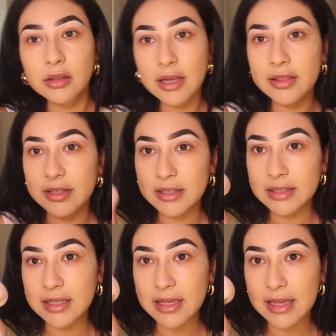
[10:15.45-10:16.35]
And this is
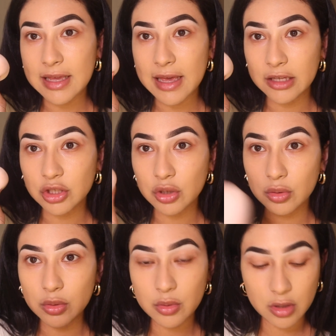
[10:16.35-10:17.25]
the
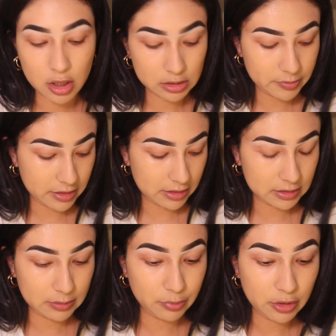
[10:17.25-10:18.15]
EXO
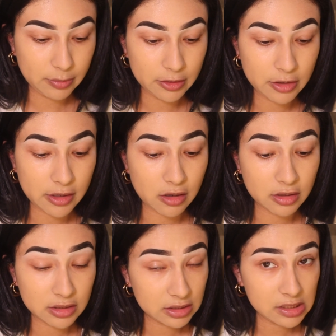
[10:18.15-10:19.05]
Cosmetics Beauty Blender. And
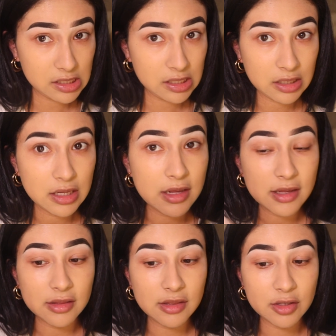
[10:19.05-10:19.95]
honestly,
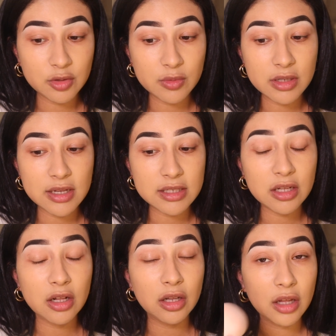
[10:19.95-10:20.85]
this one is
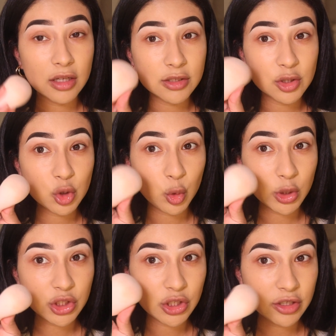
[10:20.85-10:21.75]
a lot
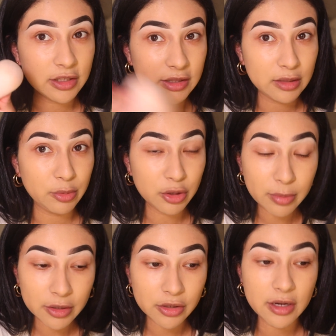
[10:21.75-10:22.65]
squishier than the Beauty Blender.